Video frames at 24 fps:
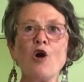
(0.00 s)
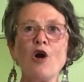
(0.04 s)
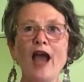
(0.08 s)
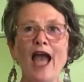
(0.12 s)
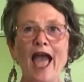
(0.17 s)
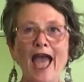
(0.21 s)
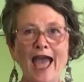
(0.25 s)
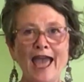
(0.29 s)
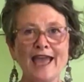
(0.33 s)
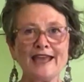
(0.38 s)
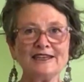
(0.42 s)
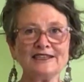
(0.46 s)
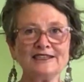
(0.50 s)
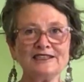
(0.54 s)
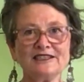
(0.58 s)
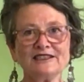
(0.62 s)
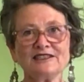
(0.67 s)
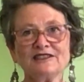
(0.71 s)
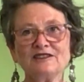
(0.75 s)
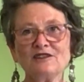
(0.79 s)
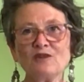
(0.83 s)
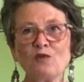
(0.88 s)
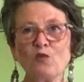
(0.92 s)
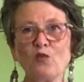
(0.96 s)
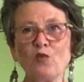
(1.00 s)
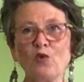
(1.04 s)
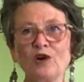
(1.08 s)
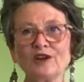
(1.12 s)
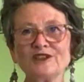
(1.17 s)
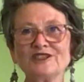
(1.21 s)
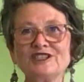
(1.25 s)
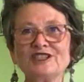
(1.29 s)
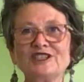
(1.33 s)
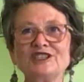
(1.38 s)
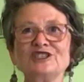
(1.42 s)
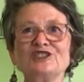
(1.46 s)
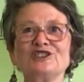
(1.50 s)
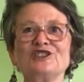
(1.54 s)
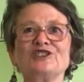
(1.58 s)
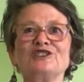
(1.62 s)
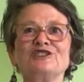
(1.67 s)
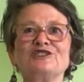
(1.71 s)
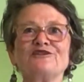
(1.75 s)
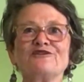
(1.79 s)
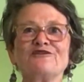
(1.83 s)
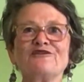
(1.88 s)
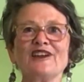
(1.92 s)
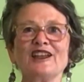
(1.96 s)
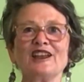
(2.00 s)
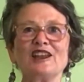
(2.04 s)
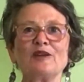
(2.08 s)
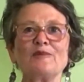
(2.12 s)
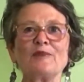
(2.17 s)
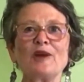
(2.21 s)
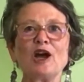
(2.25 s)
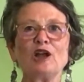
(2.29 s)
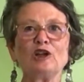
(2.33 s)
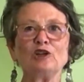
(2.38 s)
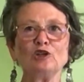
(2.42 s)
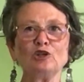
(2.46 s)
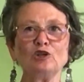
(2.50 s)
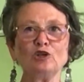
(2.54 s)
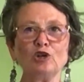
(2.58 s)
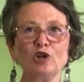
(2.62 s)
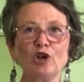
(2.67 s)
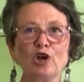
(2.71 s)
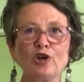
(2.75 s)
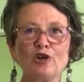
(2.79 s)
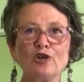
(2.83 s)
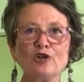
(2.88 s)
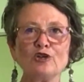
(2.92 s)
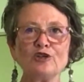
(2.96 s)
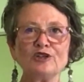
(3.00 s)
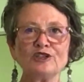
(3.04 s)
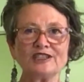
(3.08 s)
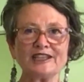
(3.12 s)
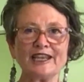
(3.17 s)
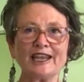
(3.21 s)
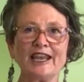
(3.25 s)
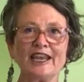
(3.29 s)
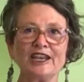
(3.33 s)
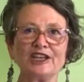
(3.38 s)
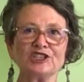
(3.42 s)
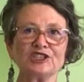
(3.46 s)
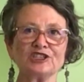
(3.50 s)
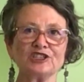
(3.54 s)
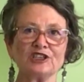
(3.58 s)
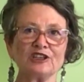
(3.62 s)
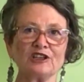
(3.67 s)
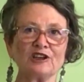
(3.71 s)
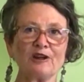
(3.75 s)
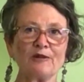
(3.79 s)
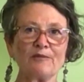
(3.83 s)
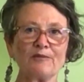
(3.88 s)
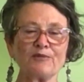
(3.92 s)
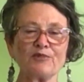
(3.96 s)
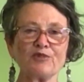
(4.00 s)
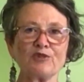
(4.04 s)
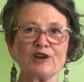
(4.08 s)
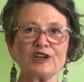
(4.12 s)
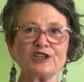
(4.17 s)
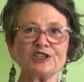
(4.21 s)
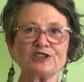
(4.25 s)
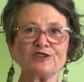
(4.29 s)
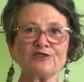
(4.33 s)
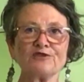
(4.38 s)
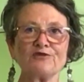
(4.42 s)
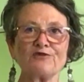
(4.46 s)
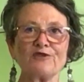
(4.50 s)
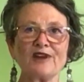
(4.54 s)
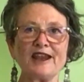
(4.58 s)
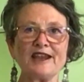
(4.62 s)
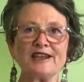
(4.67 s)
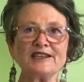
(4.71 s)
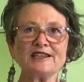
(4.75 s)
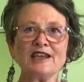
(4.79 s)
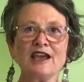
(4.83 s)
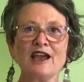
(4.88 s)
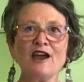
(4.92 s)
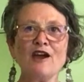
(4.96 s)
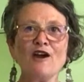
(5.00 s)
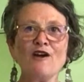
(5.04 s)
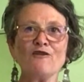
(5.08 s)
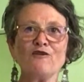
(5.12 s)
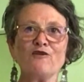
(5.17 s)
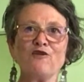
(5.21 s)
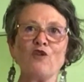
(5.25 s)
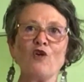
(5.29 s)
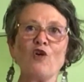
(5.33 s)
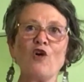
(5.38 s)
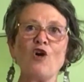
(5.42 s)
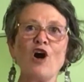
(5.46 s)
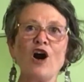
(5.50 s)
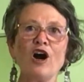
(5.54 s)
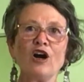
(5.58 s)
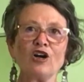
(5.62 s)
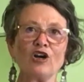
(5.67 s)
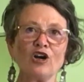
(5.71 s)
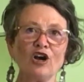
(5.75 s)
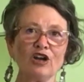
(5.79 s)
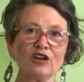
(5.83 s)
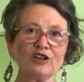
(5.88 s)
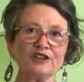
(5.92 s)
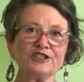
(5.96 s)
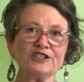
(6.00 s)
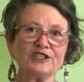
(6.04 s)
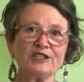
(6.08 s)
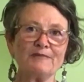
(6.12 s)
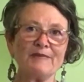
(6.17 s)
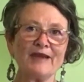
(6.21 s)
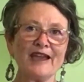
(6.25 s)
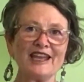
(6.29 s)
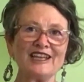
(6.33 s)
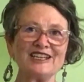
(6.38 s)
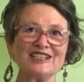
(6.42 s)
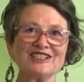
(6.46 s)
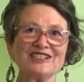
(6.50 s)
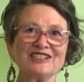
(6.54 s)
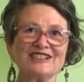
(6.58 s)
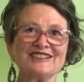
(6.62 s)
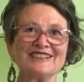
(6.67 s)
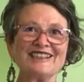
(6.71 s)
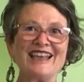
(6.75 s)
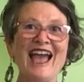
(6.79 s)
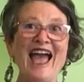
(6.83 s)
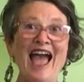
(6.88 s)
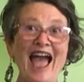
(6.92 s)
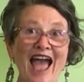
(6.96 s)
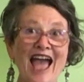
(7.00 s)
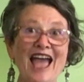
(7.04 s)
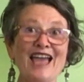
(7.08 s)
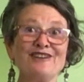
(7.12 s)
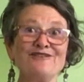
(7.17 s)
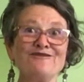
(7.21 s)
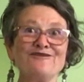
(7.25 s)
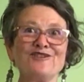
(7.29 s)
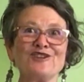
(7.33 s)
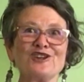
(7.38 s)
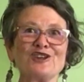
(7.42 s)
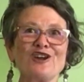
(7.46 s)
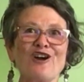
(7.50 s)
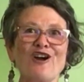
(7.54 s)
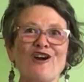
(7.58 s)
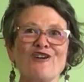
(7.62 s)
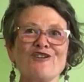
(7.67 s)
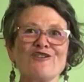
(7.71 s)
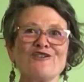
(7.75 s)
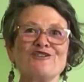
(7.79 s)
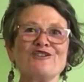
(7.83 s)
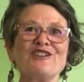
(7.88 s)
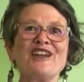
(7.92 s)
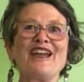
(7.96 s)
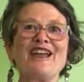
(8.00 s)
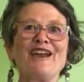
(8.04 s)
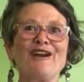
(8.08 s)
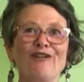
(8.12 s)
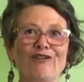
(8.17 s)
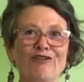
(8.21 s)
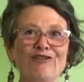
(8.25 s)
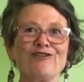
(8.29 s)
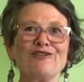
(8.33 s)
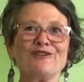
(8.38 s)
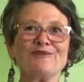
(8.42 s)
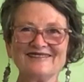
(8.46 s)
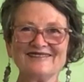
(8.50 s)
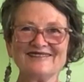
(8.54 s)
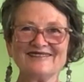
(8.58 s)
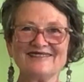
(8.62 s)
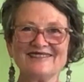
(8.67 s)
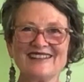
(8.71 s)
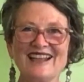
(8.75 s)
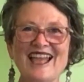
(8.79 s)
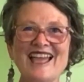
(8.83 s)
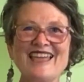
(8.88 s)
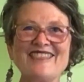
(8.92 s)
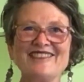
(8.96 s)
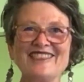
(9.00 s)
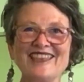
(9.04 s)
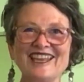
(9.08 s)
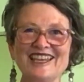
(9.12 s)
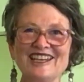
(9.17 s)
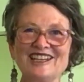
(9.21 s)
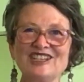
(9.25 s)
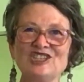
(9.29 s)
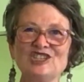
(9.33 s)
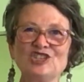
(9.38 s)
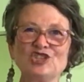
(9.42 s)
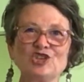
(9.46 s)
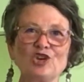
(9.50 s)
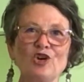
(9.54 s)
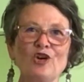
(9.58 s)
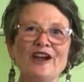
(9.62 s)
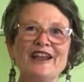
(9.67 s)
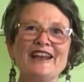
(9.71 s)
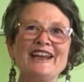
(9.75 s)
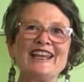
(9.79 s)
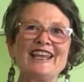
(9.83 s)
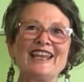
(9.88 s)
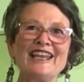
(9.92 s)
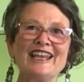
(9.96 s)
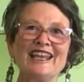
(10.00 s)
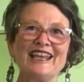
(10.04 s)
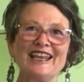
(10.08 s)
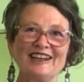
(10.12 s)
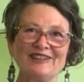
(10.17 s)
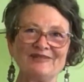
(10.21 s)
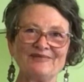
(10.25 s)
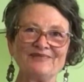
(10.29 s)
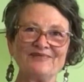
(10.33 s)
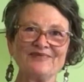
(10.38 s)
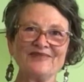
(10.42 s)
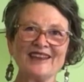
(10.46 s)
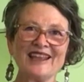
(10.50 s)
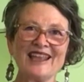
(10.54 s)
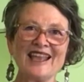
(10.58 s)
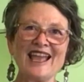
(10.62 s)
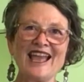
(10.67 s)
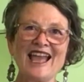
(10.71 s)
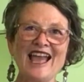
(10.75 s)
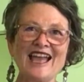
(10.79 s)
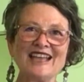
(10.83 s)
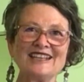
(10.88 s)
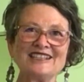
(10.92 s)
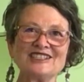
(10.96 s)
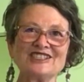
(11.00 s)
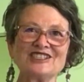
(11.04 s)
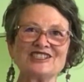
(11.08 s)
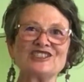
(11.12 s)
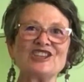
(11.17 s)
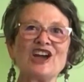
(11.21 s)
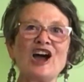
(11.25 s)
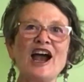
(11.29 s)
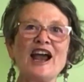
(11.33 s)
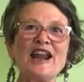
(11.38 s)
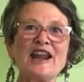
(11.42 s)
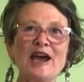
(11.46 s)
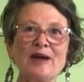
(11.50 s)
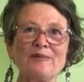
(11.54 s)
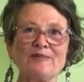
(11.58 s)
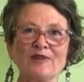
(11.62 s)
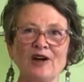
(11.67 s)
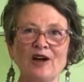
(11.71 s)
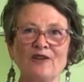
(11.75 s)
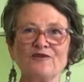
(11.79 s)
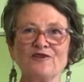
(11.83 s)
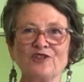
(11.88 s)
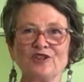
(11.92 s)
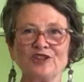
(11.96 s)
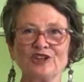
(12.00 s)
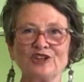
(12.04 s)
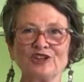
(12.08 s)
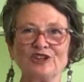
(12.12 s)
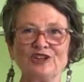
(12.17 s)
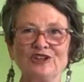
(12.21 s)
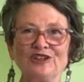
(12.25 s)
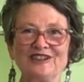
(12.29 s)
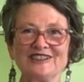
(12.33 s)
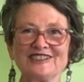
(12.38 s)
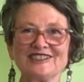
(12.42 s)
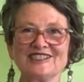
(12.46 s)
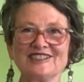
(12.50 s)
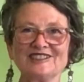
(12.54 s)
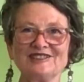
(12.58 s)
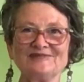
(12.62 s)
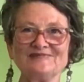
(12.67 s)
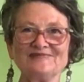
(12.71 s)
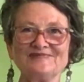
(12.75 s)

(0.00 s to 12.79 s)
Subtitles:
and wanting to develop a low tension compression rate for oncology patients and for your own health, then join in and sign up for the course.